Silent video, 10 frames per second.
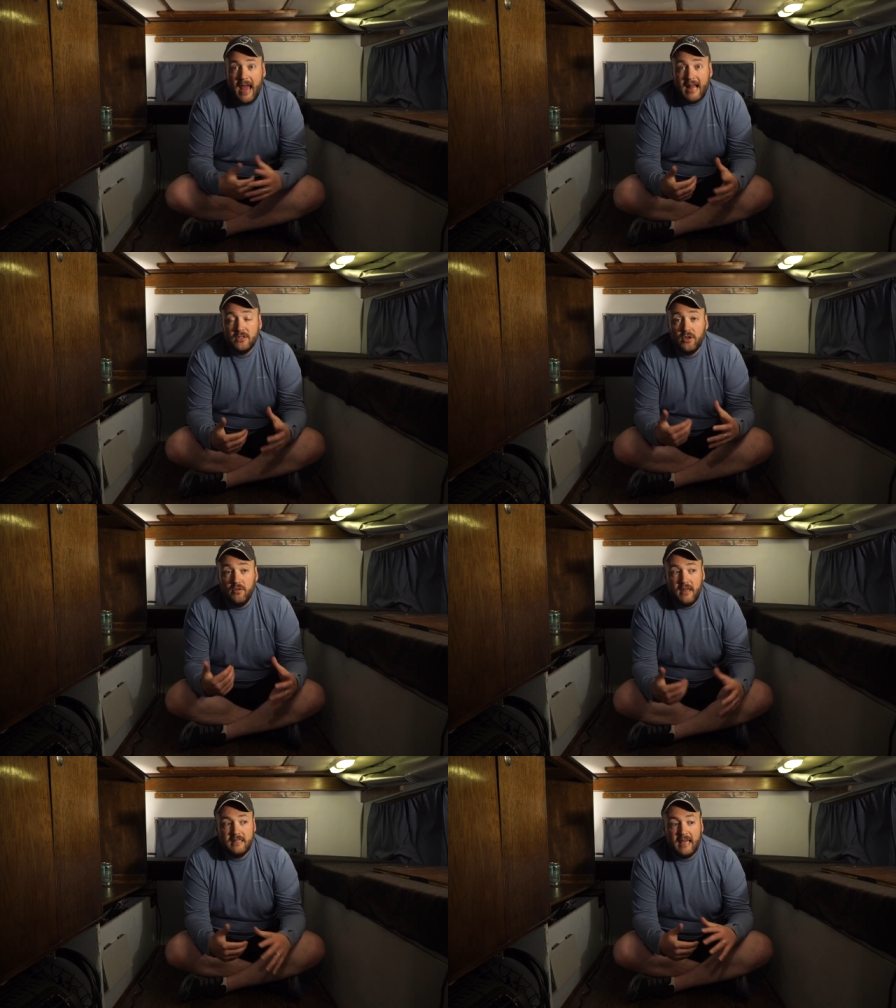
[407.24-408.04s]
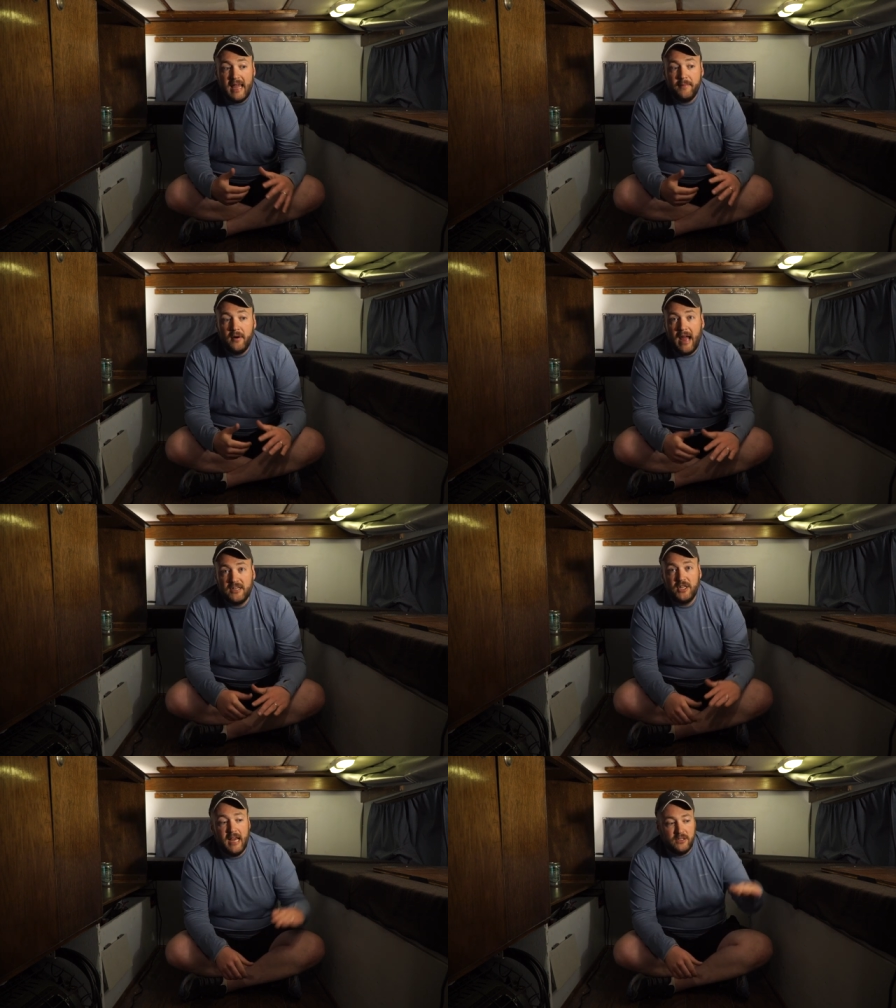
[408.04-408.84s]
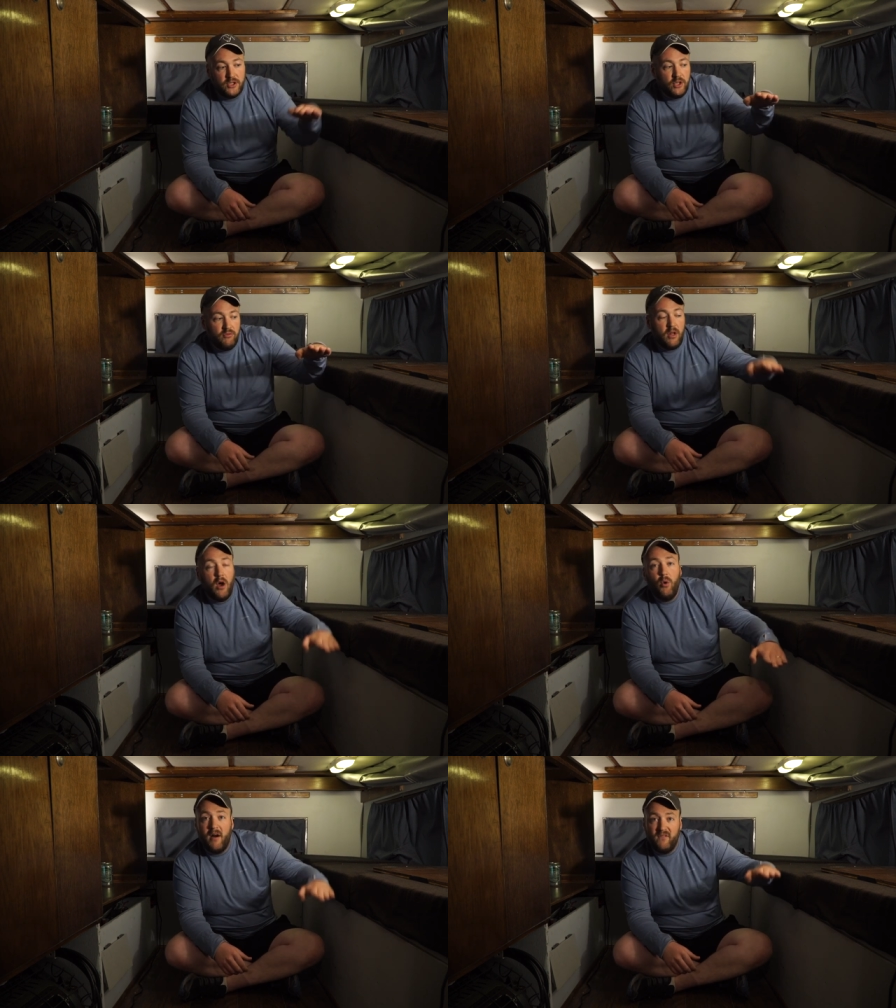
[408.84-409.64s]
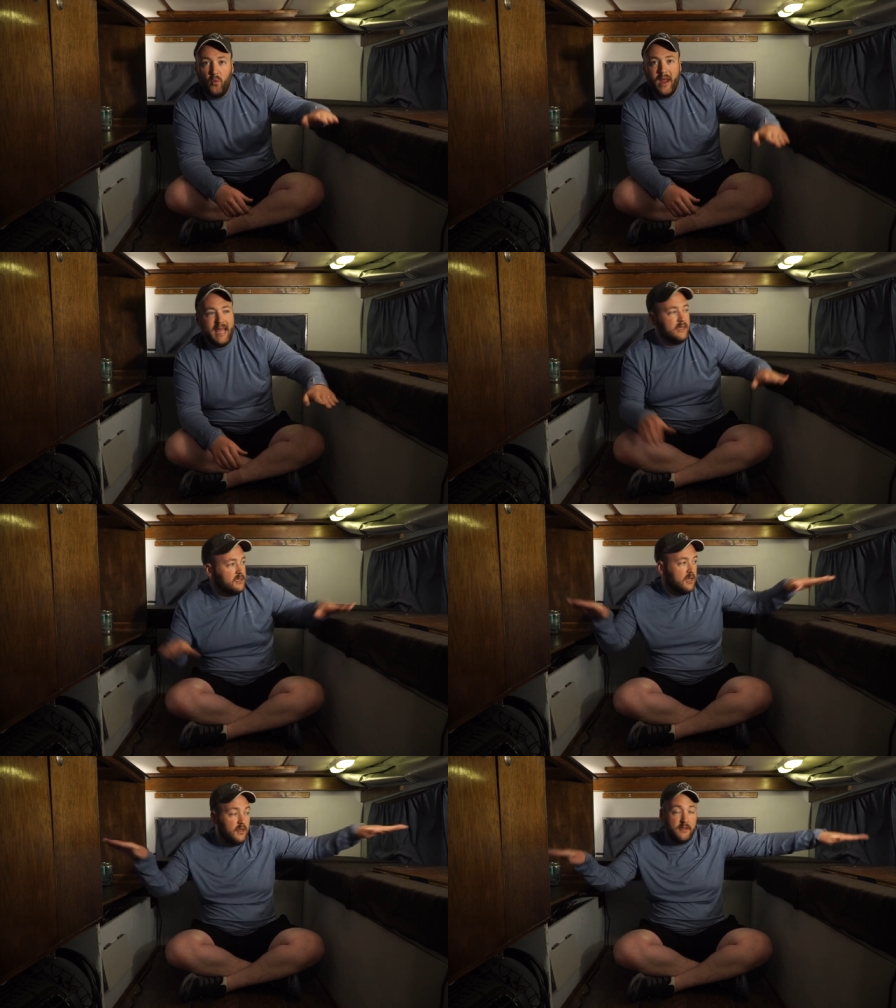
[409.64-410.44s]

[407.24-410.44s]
And so this camper actually had too low of wings,